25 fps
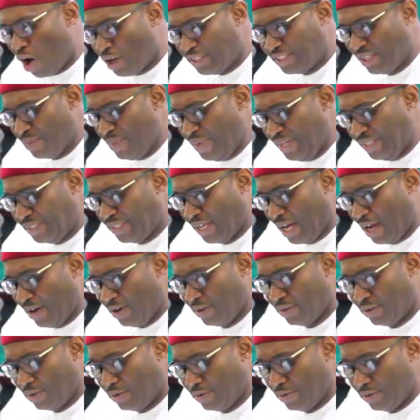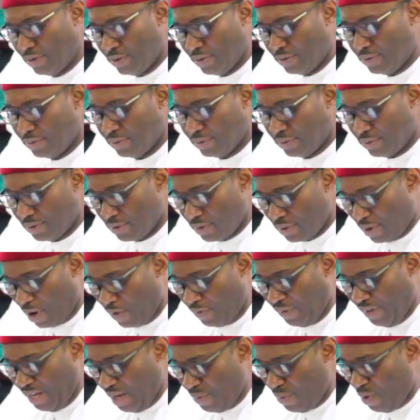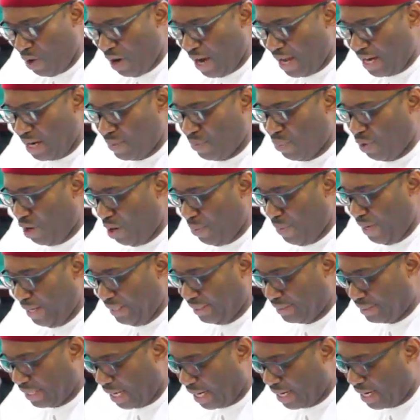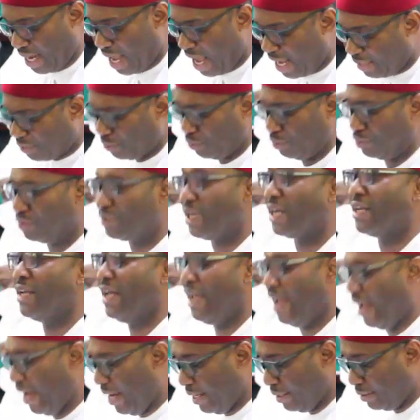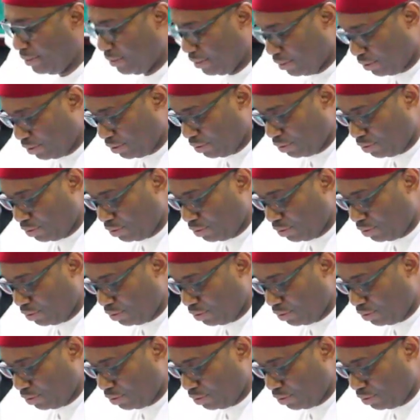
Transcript: urged the Minister of Labour and Employment and ASUU to adhere